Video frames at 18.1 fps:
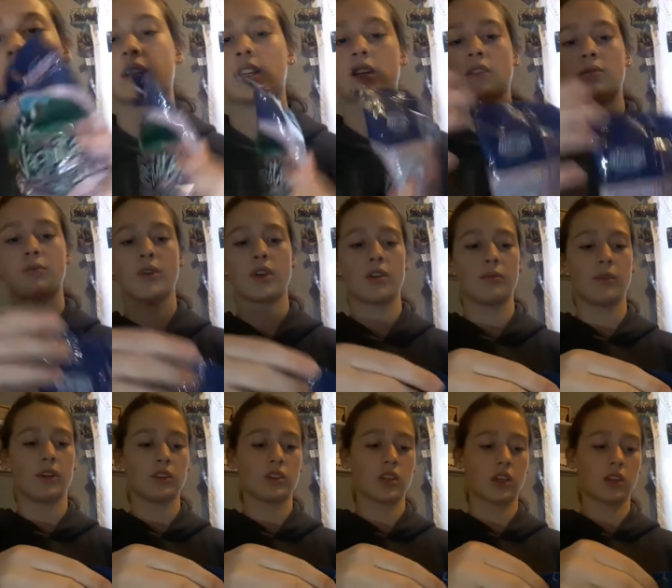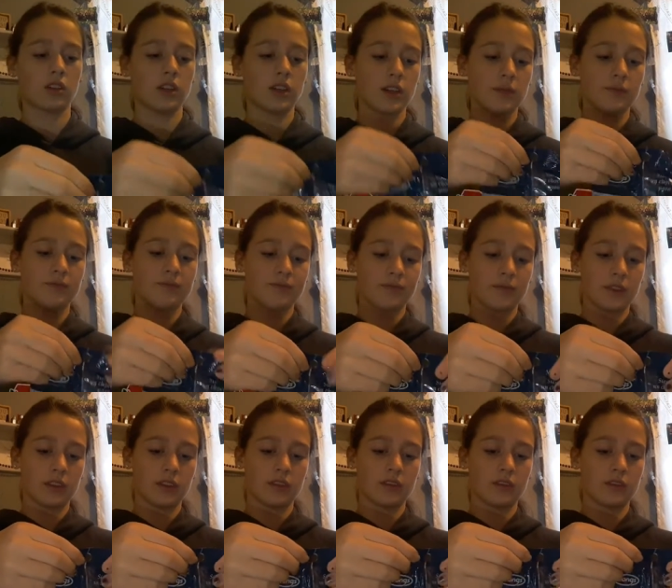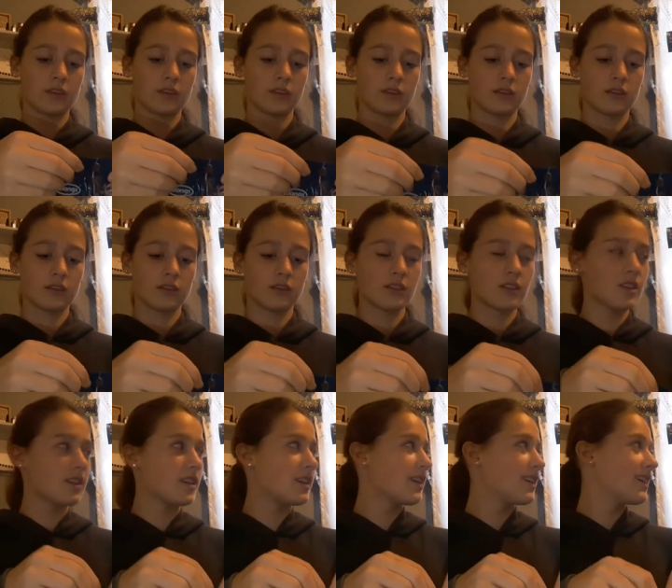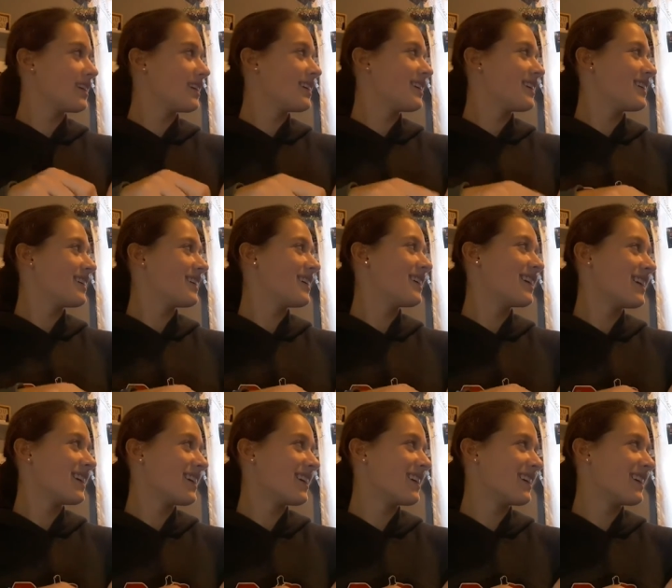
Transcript: like pure milk chocolate. Oh.